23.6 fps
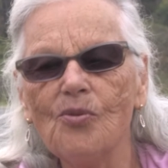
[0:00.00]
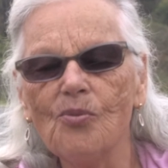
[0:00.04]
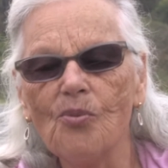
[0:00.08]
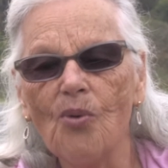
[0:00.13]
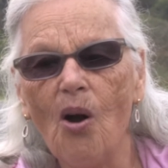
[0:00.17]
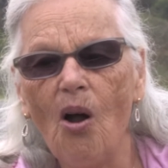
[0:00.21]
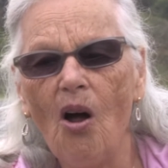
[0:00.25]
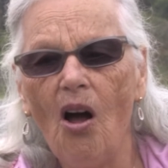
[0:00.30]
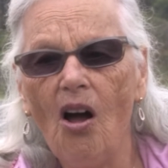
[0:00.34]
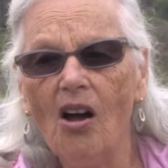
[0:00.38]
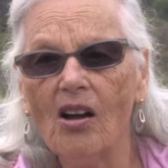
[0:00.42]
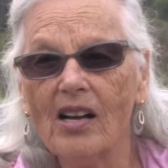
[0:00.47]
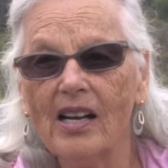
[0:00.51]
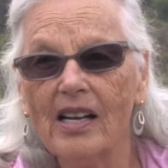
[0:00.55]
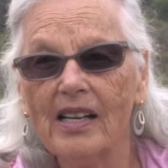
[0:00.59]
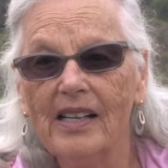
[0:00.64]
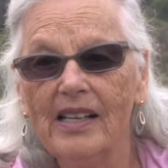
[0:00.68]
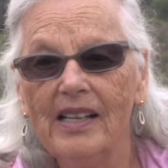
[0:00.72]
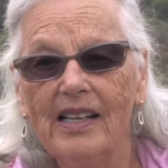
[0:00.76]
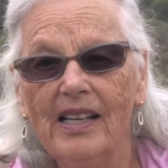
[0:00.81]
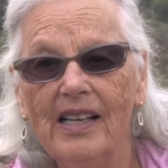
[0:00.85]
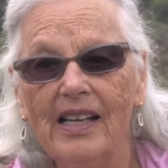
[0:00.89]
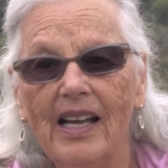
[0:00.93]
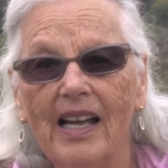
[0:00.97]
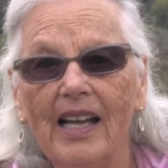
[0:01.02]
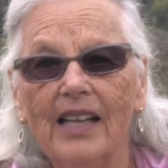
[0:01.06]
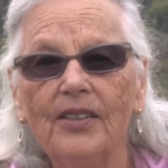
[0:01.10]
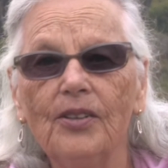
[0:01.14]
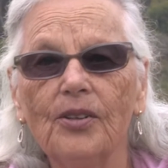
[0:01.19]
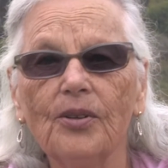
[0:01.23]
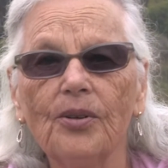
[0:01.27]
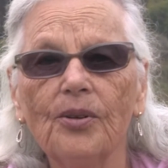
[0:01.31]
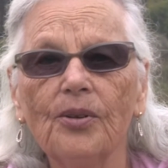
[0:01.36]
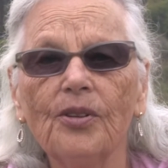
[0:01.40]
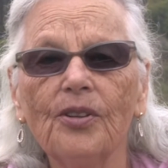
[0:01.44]
rock,
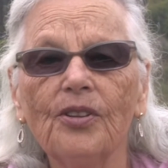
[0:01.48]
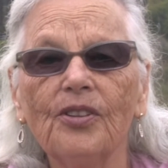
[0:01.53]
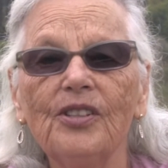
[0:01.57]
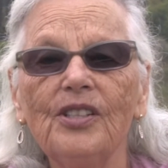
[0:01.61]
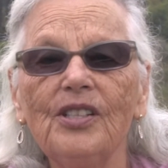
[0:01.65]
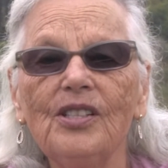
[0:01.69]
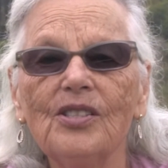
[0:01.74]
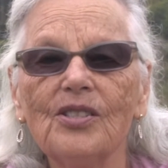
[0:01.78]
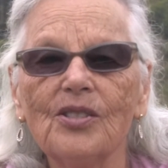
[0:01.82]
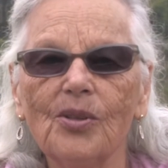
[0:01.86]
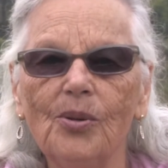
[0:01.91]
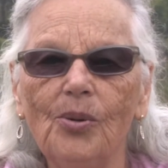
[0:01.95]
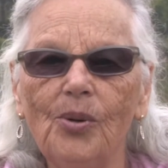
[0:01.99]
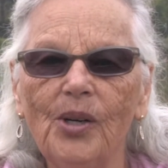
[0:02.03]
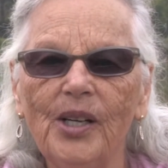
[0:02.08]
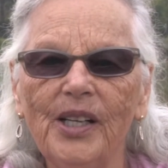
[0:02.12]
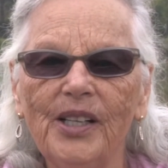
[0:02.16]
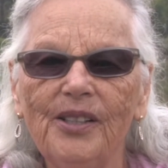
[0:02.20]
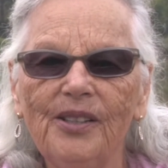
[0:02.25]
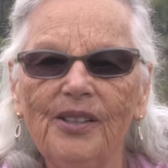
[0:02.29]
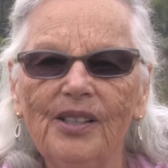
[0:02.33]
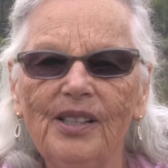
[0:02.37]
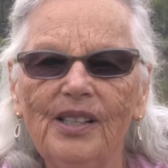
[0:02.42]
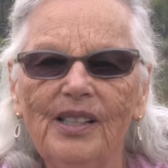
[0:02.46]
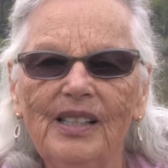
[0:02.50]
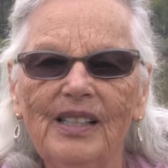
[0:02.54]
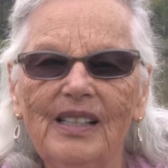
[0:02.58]
and earthly soil.